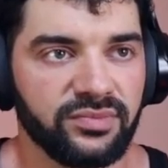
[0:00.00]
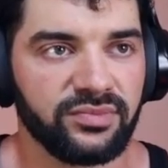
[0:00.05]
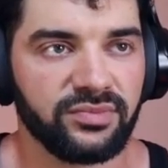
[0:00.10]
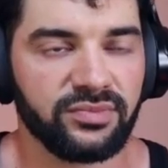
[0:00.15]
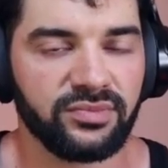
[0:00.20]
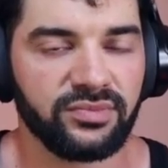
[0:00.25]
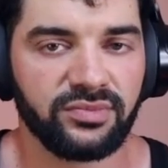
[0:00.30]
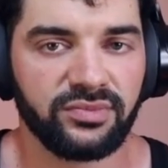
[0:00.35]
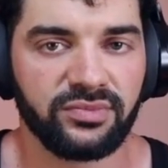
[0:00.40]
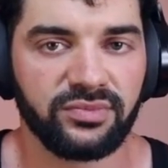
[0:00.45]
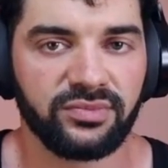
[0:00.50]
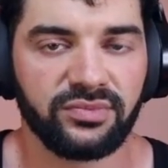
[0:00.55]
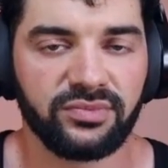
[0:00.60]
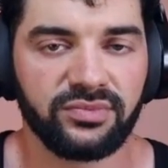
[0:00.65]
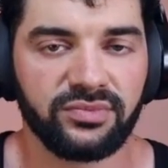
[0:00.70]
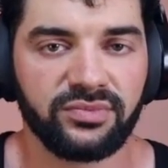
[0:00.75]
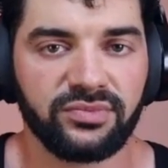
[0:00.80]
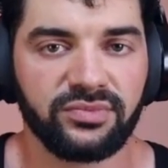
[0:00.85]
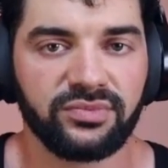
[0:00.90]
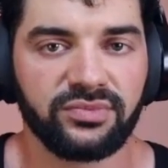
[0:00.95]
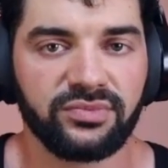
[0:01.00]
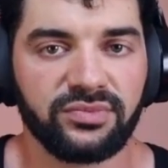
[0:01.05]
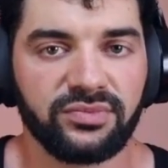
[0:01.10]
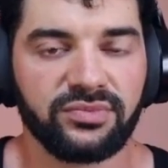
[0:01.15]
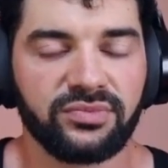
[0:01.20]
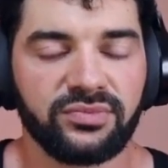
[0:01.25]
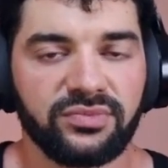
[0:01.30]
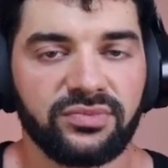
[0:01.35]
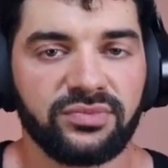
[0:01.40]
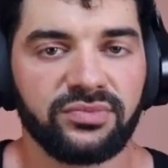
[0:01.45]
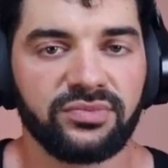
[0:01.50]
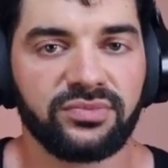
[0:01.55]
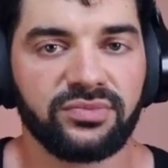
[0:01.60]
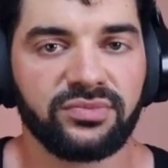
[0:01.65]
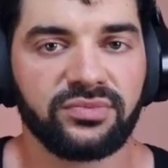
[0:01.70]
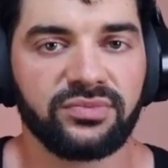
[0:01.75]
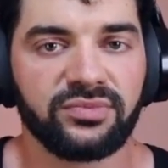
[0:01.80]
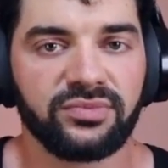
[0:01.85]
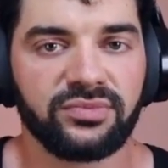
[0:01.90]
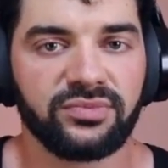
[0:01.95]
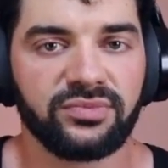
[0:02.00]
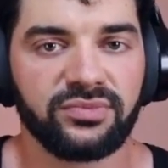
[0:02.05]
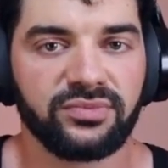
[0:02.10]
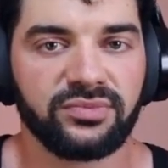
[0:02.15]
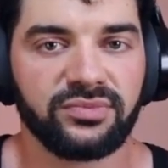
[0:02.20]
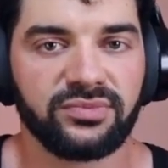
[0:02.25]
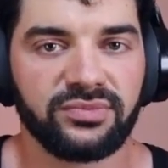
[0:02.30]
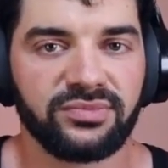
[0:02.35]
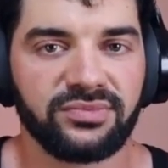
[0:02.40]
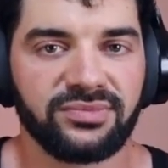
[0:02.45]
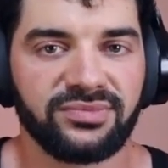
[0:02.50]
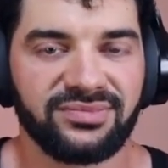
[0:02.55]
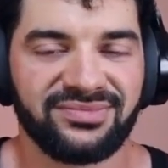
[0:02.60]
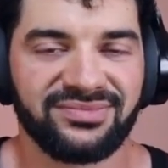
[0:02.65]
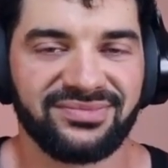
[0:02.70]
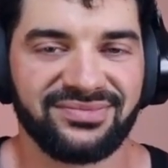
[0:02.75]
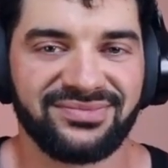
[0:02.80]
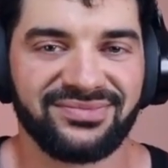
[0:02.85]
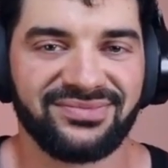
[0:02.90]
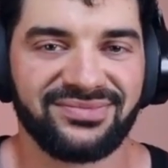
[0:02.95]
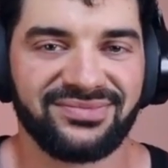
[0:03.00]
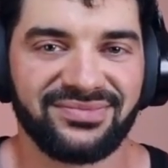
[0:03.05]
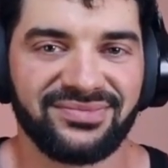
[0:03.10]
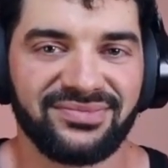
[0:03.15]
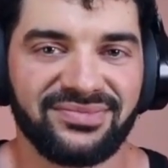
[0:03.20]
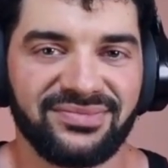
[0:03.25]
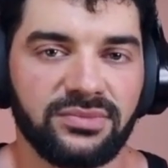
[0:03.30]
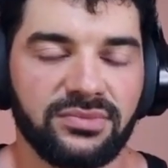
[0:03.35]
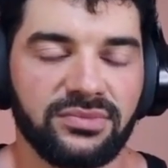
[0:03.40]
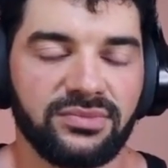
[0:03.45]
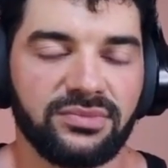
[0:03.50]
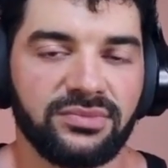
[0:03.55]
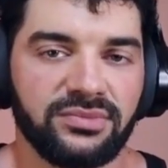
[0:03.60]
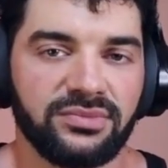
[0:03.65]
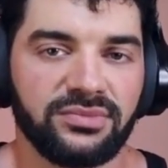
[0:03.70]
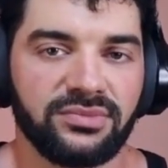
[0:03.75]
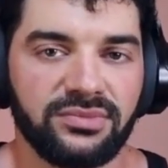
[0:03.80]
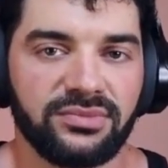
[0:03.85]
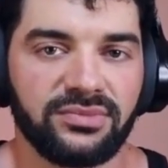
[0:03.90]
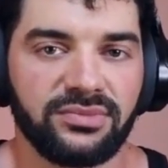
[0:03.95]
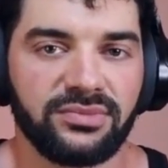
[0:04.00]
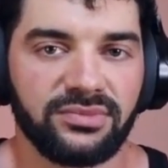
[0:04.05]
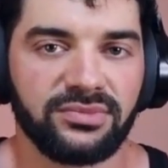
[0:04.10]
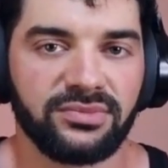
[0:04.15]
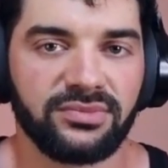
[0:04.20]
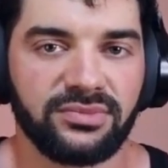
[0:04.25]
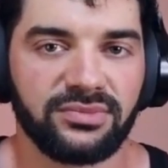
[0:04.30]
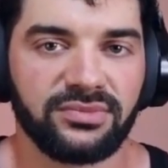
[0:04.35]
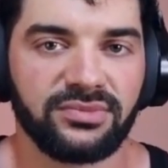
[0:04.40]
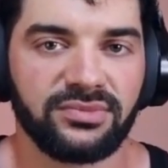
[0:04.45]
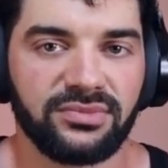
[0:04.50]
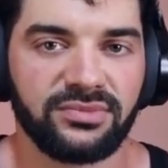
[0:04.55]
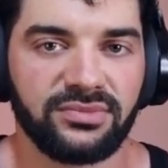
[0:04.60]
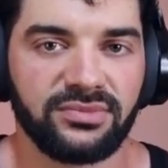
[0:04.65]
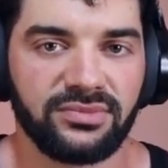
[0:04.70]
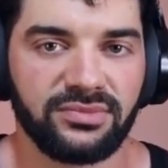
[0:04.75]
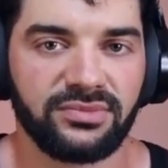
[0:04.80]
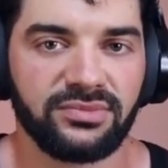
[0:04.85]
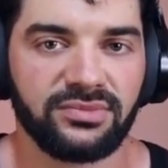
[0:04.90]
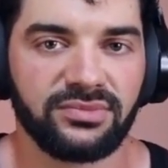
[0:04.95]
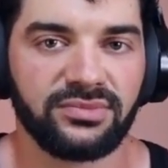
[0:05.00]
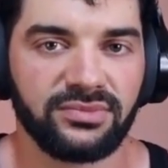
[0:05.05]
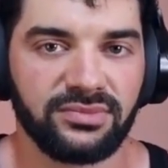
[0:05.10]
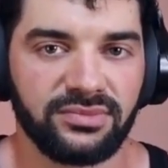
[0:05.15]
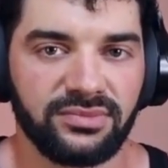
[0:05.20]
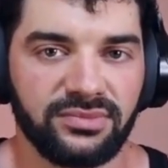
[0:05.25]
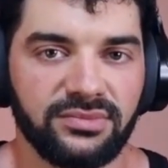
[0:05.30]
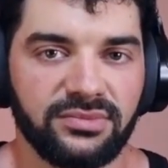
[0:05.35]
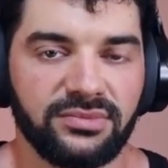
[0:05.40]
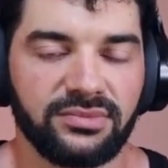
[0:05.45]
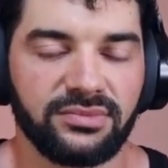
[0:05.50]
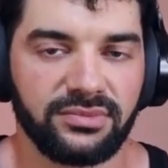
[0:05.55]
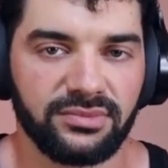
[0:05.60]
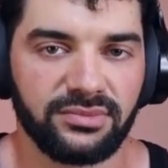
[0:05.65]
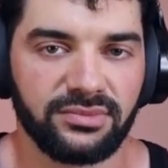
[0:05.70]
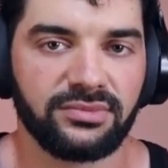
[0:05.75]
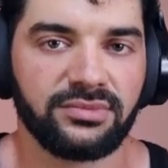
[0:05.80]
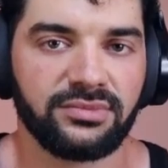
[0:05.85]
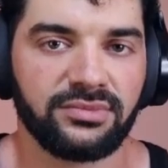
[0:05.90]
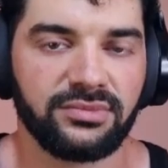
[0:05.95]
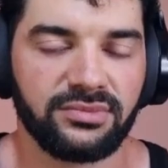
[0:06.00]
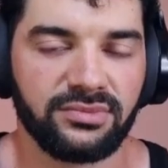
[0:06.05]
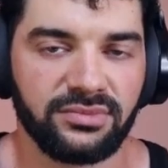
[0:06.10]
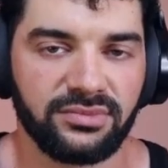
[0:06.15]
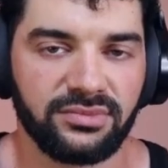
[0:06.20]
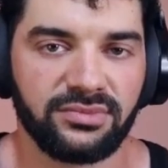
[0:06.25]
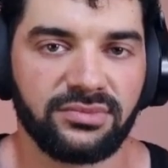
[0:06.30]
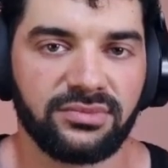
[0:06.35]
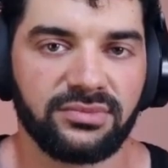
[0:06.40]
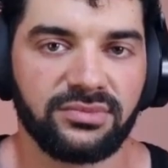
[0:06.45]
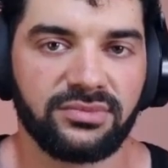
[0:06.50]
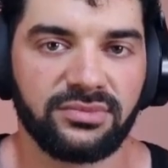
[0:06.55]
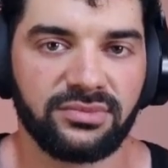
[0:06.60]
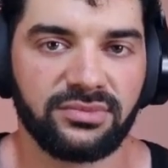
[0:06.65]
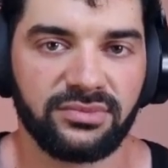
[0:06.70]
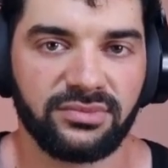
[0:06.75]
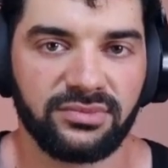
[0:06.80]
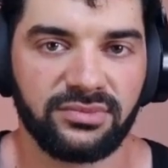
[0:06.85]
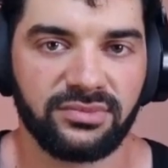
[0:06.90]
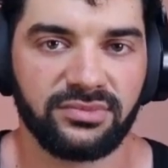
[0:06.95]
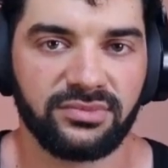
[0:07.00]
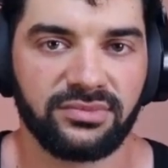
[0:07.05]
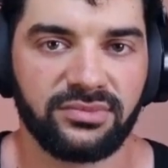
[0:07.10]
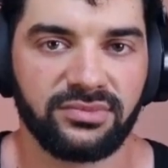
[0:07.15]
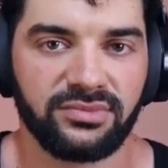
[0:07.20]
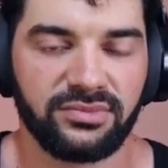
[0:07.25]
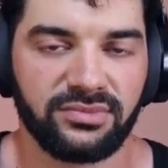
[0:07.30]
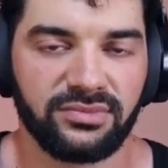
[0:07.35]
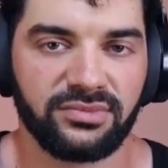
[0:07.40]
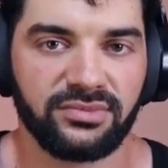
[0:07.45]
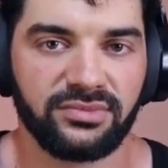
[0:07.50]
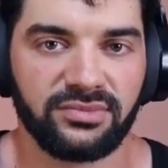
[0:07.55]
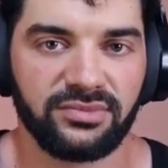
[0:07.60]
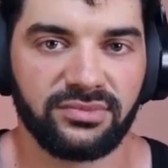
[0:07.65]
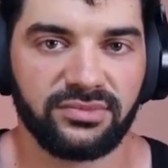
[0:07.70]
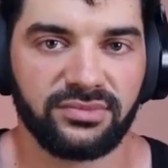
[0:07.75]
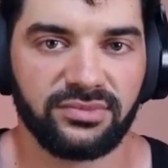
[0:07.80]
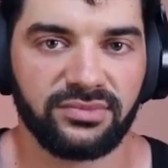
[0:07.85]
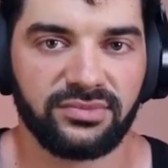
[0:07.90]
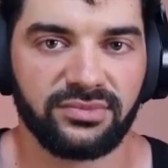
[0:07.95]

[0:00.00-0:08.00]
No words are spoken by the person on screen.